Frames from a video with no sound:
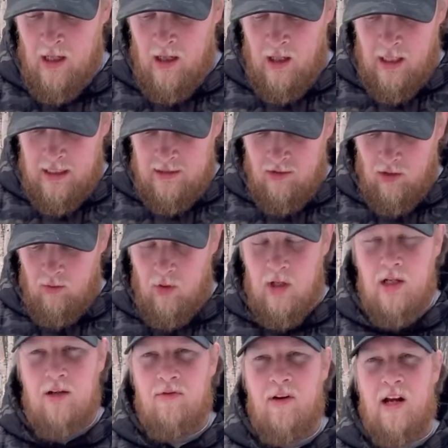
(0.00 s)
And so I
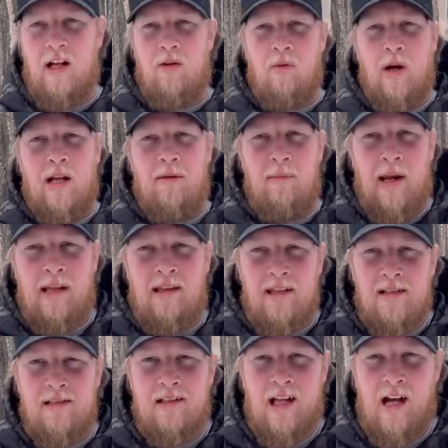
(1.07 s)
wanted to find a way to make
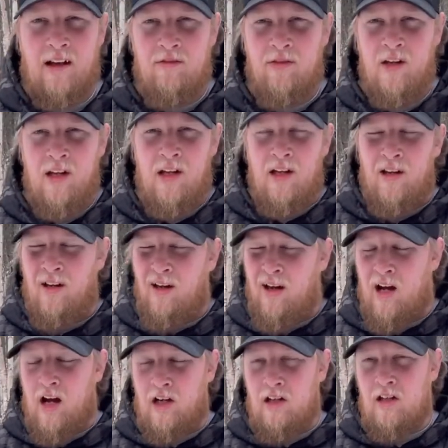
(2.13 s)
this knife
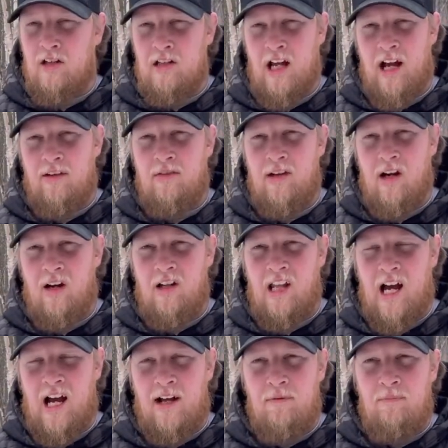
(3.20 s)
a good knife in our
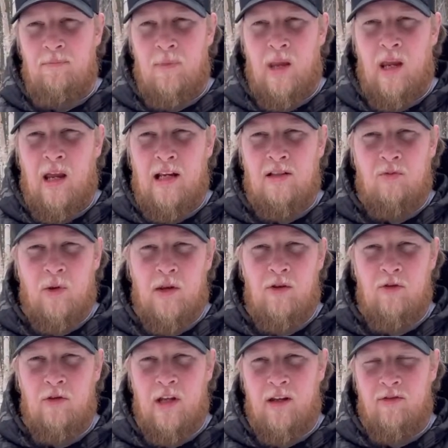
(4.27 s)
line. It's went
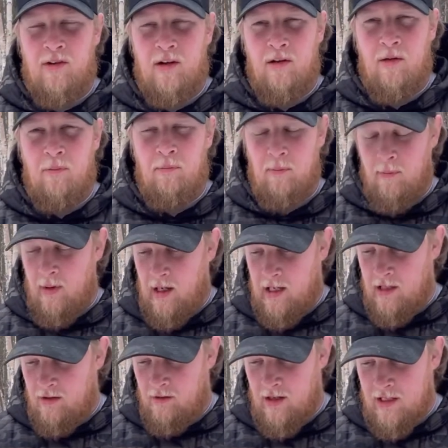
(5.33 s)
through different
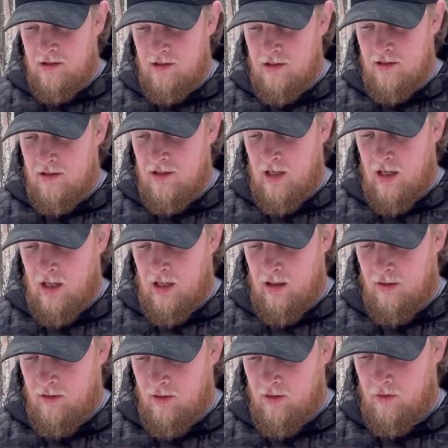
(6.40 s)
iterations.
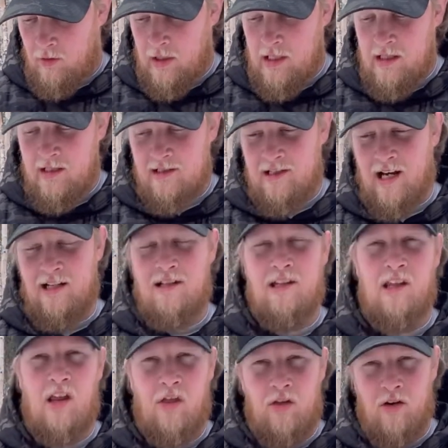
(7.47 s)
3, this is actually
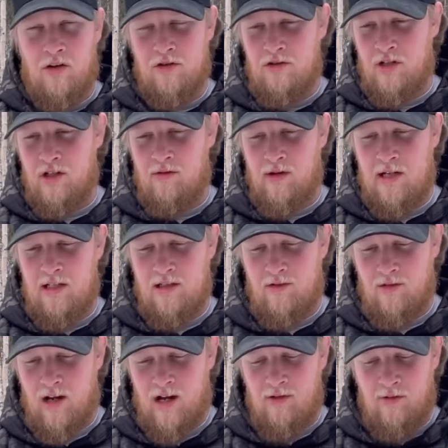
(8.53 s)
the 3rd generation of
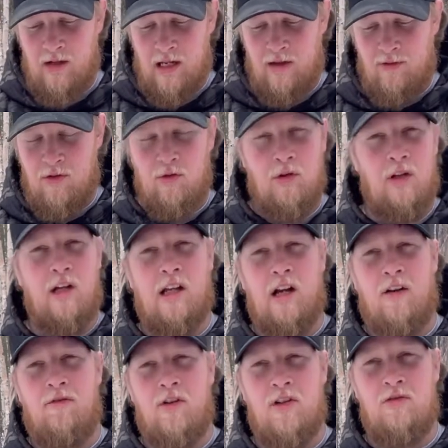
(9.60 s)
knife. And if you would look at
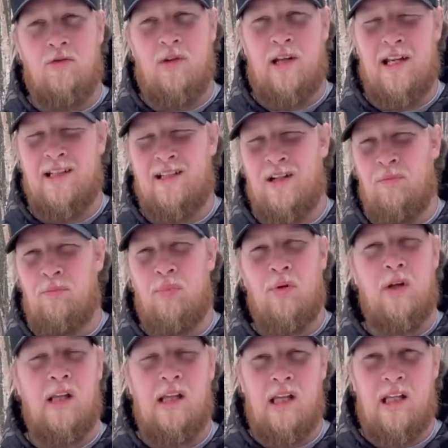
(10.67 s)
our first one, it's
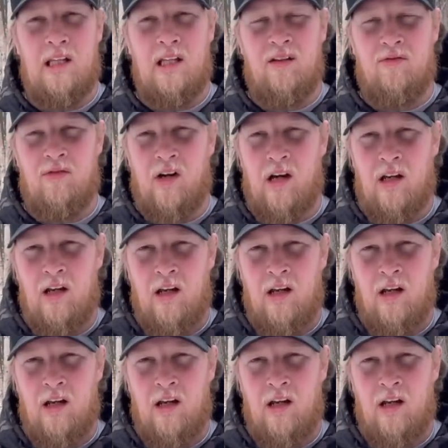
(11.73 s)
completely different.